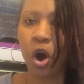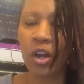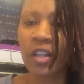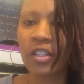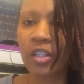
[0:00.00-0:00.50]

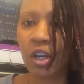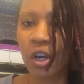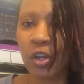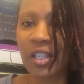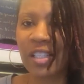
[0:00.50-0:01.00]
All of this
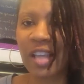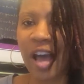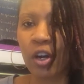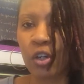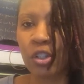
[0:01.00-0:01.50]
occurs
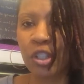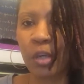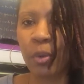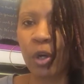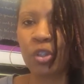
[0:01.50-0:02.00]
inside her
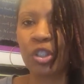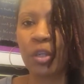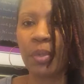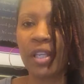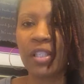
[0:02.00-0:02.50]
ship. Her
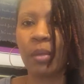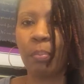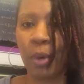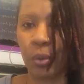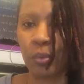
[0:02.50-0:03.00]
ship
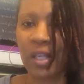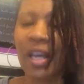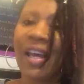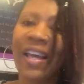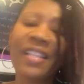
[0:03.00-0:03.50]
is the boat.